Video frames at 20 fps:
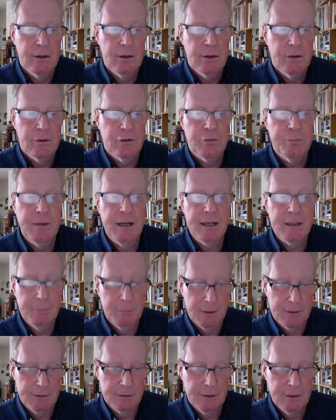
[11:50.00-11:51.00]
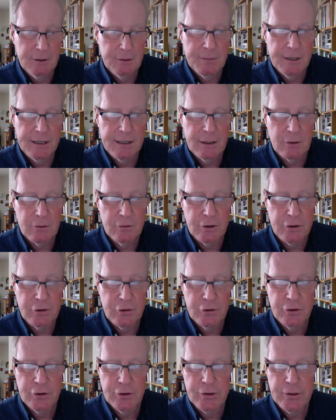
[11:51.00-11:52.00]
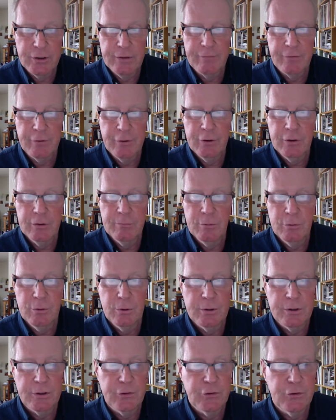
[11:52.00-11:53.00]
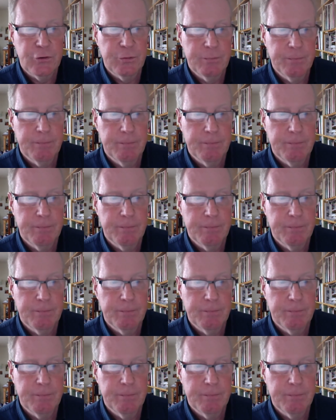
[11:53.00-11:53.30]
Smegma, the Medical Dictionary for Young Boys.